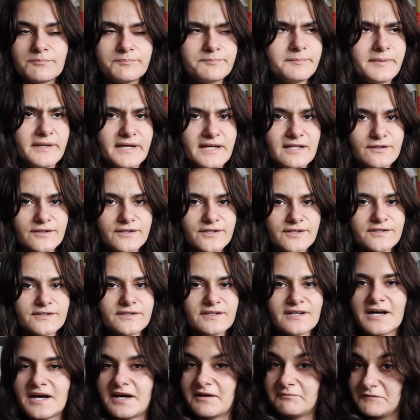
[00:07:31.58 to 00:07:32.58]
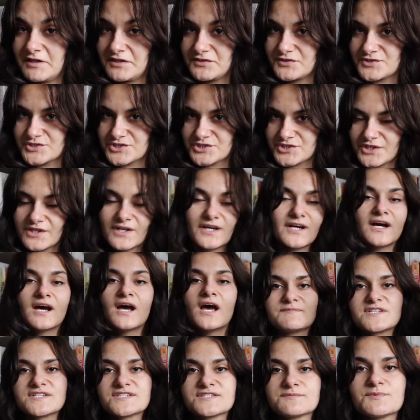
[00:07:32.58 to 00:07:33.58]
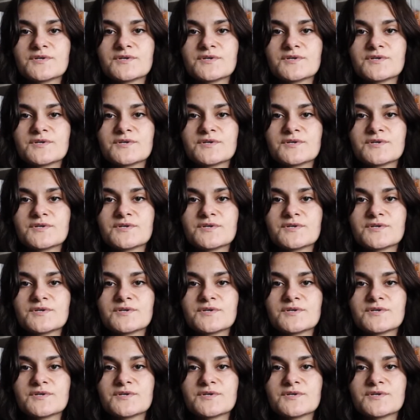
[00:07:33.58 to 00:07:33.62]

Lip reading: Baylord, I'm not too sure. This